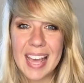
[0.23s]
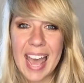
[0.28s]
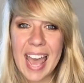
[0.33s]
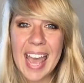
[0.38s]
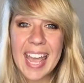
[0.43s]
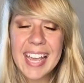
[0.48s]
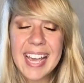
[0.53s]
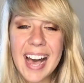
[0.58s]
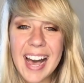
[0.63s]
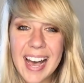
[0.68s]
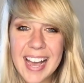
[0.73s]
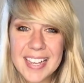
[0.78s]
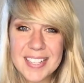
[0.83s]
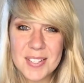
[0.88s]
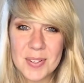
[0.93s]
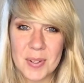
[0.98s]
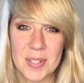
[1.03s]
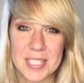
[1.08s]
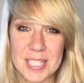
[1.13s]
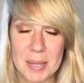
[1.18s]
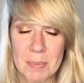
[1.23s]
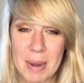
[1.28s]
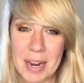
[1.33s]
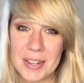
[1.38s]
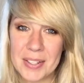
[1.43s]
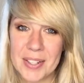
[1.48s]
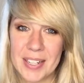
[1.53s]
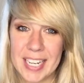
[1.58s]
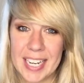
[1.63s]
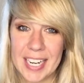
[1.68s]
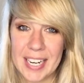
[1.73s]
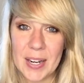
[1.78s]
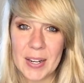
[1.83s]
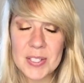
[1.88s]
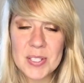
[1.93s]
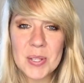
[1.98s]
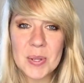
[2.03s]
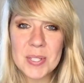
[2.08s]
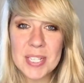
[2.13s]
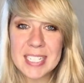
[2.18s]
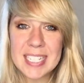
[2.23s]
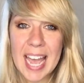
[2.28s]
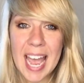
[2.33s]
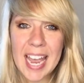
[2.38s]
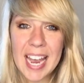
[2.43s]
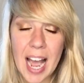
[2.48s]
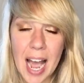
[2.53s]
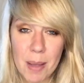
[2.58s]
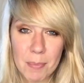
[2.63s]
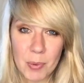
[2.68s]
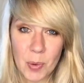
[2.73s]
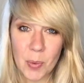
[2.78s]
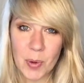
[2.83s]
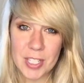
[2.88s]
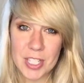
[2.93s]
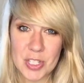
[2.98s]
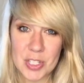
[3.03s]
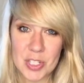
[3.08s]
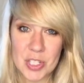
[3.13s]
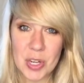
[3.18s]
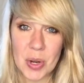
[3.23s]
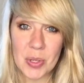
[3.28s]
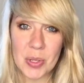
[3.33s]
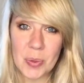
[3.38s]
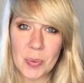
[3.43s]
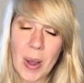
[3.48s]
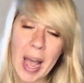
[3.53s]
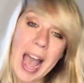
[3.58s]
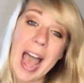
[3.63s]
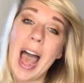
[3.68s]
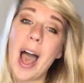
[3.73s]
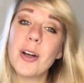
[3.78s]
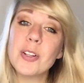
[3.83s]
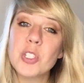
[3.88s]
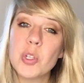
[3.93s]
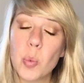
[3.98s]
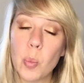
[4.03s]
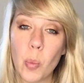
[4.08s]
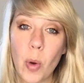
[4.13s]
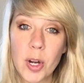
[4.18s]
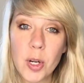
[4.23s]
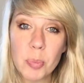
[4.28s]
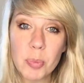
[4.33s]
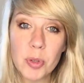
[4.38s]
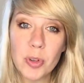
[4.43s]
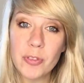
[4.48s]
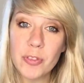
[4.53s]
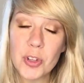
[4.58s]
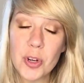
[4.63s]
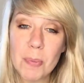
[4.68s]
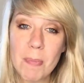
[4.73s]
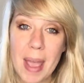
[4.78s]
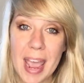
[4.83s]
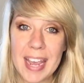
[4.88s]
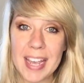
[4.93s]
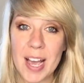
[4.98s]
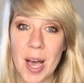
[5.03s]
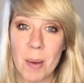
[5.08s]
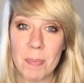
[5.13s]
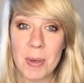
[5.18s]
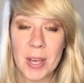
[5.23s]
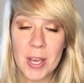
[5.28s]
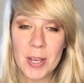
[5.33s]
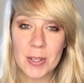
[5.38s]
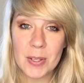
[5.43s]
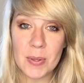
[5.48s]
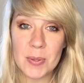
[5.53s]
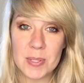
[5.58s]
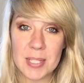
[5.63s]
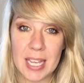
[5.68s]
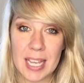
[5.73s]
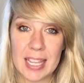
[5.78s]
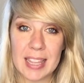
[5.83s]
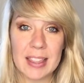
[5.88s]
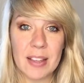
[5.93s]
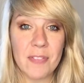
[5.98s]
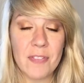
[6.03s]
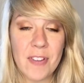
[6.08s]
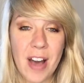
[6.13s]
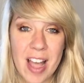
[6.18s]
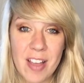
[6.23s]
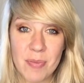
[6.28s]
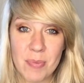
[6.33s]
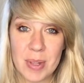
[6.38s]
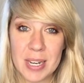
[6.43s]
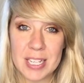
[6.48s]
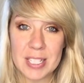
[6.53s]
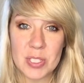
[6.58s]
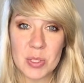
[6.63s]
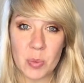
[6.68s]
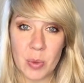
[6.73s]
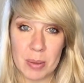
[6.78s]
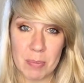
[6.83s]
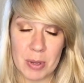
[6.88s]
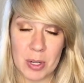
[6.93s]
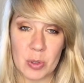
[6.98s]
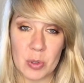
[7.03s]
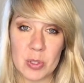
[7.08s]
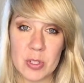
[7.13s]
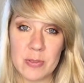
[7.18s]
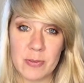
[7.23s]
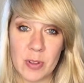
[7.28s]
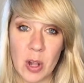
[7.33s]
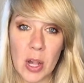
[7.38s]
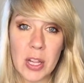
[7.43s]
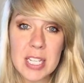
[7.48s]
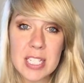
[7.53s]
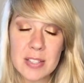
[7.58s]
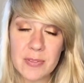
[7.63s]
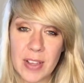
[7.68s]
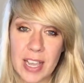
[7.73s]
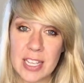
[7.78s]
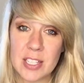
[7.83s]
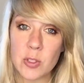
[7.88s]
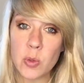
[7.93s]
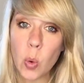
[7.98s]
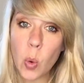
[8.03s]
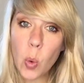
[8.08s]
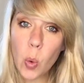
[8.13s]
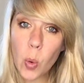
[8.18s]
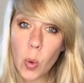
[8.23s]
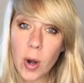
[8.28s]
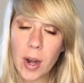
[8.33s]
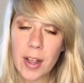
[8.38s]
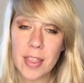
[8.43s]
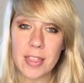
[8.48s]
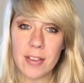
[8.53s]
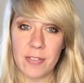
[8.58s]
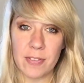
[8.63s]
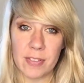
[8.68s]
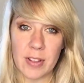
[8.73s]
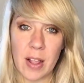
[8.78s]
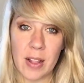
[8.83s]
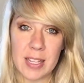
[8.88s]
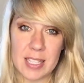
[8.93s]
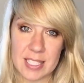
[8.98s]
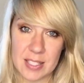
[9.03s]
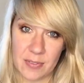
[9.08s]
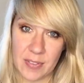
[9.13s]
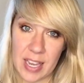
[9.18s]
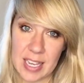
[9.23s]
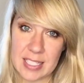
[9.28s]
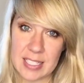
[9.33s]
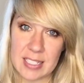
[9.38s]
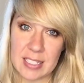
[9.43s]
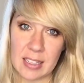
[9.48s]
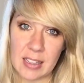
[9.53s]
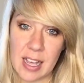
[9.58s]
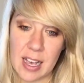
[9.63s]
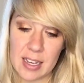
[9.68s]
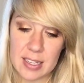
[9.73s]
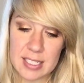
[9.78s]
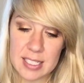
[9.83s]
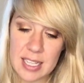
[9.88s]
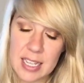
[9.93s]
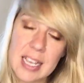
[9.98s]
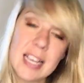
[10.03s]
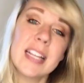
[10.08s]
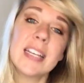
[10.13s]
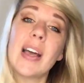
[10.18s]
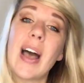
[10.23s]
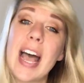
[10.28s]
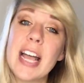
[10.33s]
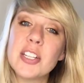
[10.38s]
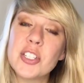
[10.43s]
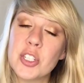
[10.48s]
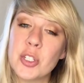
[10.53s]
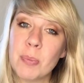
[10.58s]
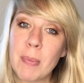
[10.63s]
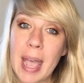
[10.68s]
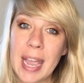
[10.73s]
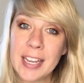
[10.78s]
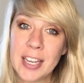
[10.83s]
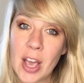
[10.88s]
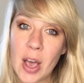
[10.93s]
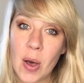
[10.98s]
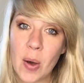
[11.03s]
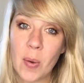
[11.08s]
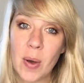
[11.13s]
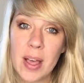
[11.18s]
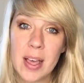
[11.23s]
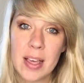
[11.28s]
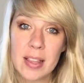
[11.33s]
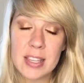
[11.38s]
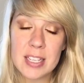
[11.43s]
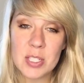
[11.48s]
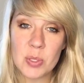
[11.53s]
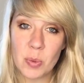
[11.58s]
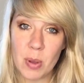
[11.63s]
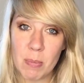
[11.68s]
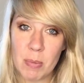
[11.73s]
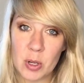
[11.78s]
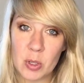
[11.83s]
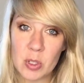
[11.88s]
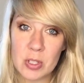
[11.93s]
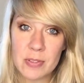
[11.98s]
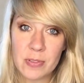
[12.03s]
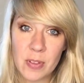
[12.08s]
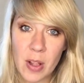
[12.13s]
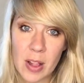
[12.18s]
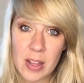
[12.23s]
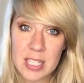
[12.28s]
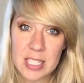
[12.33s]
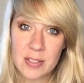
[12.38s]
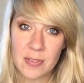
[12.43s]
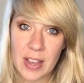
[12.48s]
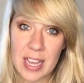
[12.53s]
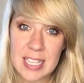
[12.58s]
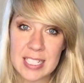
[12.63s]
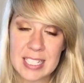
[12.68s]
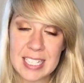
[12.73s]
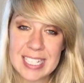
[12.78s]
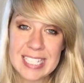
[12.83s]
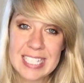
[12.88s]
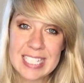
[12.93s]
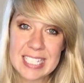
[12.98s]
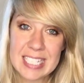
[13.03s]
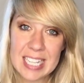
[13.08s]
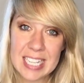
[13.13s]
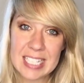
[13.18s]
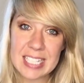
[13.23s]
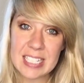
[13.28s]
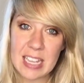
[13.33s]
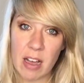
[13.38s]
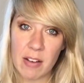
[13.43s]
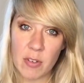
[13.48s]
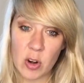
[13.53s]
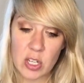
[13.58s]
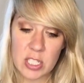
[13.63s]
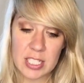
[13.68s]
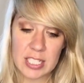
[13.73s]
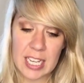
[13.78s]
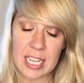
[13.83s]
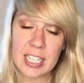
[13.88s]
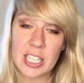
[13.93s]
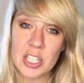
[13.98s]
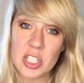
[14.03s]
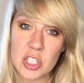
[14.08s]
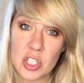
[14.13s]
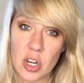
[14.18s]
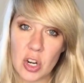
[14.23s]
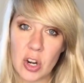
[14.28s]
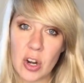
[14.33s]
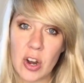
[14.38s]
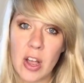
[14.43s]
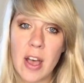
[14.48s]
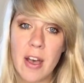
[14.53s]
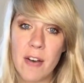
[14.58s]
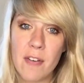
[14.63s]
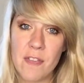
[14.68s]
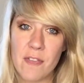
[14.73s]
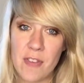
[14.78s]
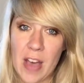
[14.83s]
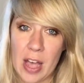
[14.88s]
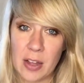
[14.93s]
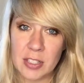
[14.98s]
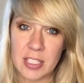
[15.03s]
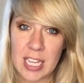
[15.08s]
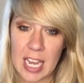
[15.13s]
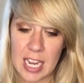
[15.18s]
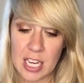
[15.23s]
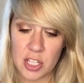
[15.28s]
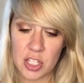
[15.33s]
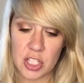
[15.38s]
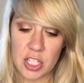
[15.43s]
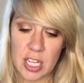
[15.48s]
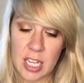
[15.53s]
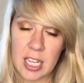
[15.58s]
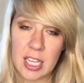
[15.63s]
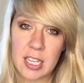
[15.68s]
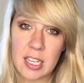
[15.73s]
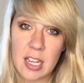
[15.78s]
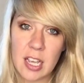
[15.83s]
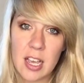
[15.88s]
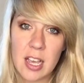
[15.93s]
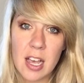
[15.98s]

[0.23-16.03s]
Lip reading: Hey guys, Chrissy Mariner here. So today I'm going to show you how to waterproof your makeup using the 5-Minute Sweet Minerals Flawless Face or the Flawless Face Deluxe. Now, as you may know, the Sweet Minerals Flawless Face consists of our signature foundation,